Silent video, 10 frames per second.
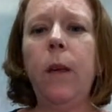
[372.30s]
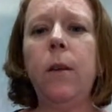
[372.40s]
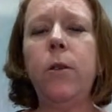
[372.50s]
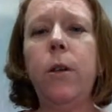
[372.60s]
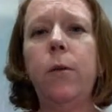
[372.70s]

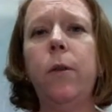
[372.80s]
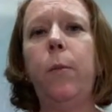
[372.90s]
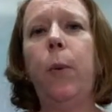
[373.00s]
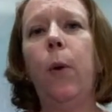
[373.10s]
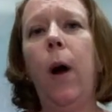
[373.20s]
So the
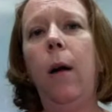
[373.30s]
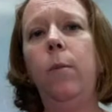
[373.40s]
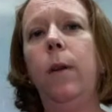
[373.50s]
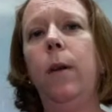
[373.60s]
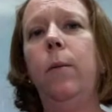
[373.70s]

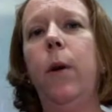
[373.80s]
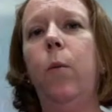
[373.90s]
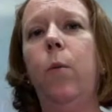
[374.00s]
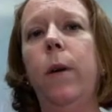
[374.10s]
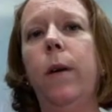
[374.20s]
problem
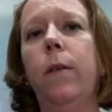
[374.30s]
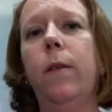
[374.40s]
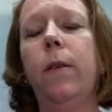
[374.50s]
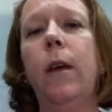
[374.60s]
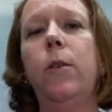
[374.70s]

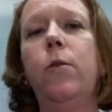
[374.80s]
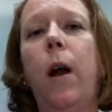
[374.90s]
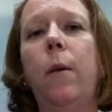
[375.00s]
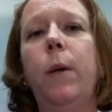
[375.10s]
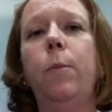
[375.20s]
with
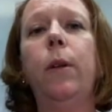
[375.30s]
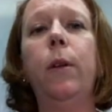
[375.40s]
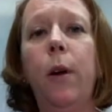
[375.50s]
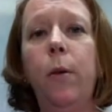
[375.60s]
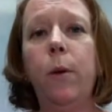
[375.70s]
dropping
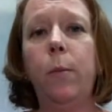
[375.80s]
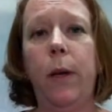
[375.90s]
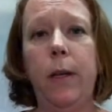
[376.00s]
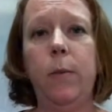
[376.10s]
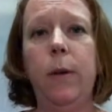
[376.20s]
below
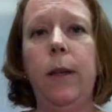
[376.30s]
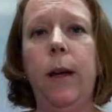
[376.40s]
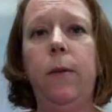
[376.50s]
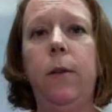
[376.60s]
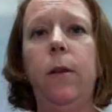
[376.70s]
replacement
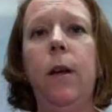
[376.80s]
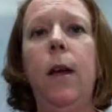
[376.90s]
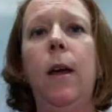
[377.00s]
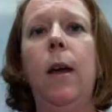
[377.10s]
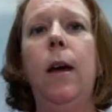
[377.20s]
level,
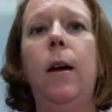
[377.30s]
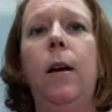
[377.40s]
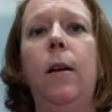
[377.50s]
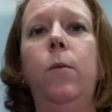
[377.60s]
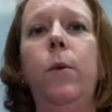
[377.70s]

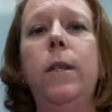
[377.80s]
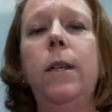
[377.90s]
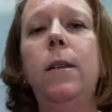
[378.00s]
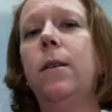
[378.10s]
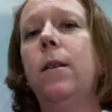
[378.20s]
we
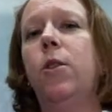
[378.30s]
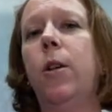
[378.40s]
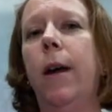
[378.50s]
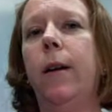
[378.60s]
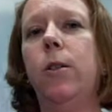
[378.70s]
see this in
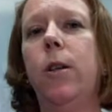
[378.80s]
China.